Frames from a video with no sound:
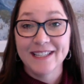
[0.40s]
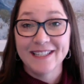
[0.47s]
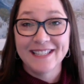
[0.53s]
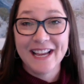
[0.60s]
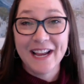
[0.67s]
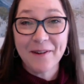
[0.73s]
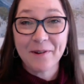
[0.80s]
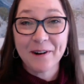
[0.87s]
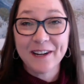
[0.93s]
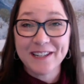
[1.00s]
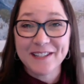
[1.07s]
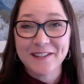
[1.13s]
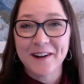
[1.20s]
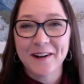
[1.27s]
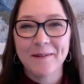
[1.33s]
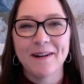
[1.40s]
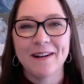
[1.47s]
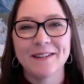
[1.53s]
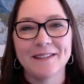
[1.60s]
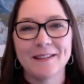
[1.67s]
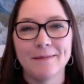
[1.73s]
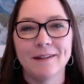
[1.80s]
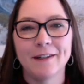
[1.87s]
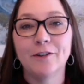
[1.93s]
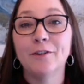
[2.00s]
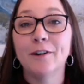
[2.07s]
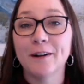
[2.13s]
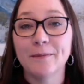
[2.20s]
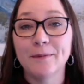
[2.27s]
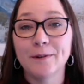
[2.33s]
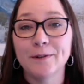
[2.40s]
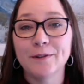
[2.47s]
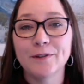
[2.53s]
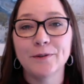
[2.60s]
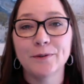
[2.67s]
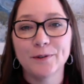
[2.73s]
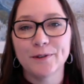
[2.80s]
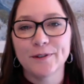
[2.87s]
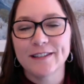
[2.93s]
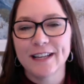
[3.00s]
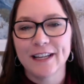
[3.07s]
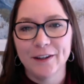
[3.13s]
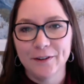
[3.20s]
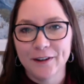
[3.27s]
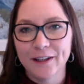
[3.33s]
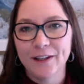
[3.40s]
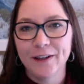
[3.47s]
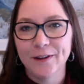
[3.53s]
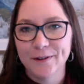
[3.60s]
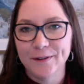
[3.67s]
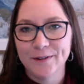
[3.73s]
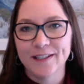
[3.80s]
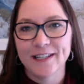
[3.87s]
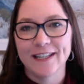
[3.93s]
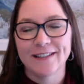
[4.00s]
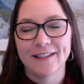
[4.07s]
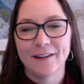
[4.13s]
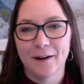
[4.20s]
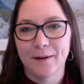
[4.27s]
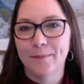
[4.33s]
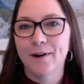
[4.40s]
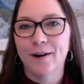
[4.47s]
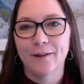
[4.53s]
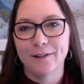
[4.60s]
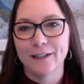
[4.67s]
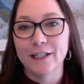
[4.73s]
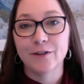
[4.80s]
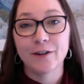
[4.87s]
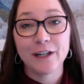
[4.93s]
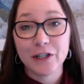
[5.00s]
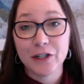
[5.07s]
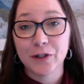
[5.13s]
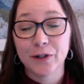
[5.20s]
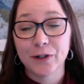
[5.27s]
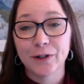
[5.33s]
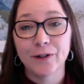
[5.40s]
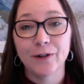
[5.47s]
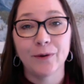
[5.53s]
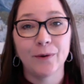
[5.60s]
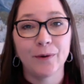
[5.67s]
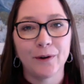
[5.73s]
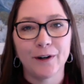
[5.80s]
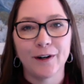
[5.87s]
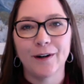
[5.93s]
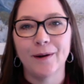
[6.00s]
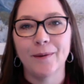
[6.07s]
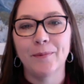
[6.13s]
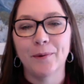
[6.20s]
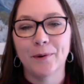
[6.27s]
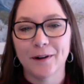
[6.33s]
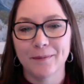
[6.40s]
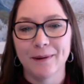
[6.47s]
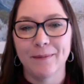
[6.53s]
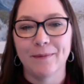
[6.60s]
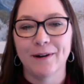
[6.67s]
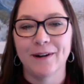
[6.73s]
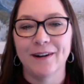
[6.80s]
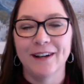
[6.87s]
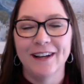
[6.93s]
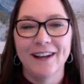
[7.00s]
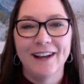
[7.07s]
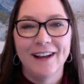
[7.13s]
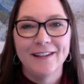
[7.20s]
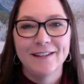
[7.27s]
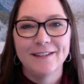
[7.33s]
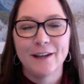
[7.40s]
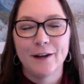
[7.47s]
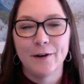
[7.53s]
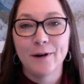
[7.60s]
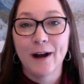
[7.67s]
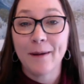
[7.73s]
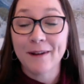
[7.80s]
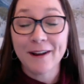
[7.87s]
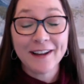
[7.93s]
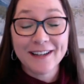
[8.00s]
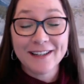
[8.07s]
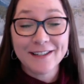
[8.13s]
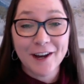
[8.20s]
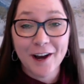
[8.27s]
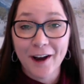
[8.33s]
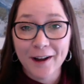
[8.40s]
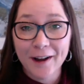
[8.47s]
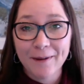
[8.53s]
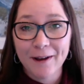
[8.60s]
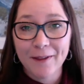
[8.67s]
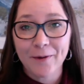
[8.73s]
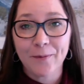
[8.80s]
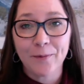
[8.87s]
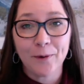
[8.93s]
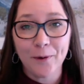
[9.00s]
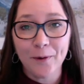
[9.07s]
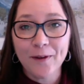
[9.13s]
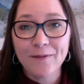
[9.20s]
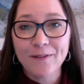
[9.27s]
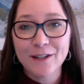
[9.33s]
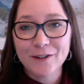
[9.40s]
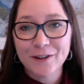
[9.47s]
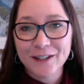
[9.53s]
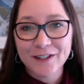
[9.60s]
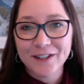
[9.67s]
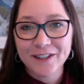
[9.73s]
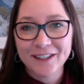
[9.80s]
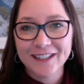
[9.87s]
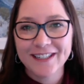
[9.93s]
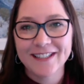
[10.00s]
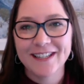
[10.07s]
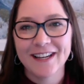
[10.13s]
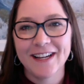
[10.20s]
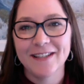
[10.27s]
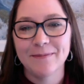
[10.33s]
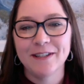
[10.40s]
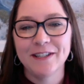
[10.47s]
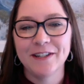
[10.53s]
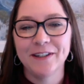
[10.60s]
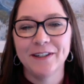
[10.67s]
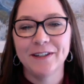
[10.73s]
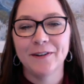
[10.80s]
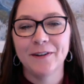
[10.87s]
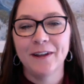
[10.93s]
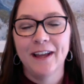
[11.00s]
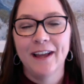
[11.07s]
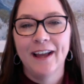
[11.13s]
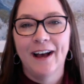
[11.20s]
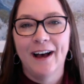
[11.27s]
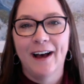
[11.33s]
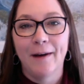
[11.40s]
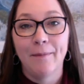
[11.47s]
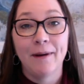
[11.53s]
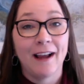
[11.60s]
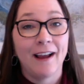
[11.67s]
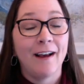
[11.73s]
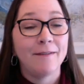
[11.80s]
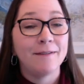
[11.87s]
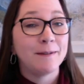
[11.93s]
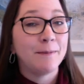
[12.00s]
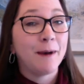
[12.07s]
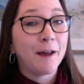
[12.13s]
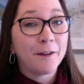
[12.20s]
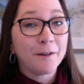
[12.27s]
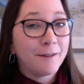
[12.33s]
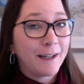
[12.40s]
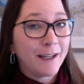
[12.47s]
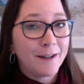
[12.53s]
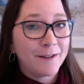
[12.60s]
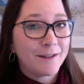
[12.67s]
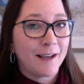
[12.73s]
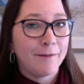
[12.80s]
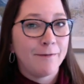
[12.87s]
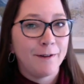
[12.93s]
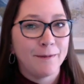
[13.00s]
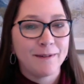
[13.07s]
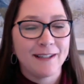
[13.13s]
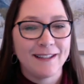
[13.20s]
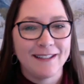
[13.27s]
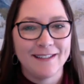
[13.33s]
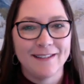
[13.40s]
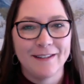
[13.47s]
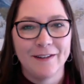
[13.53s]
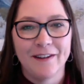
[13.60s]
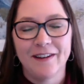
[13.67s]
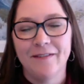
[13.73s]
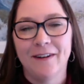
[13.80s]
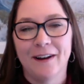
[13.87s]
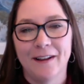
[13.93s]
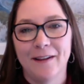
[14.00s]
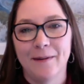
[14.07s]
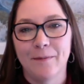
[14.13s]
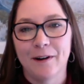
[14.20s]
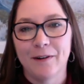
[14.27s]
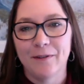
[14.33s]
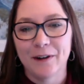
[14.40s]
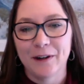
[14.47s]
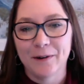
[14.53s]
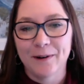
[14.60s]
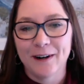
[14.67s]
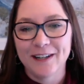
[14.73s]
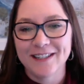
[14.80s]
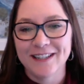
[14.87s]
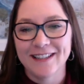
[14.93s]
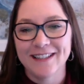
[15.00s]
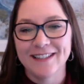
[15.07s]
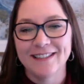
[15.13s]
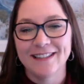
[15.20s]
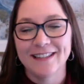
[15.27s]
Today, we're going to talk about some incredible tools that you can use as a nonprofit treasurer or a board member. So, I'm not going to talk about the role of the treasurer in today's material, but I have some other videos I filmed on this, so you can find them wherever you're watching this.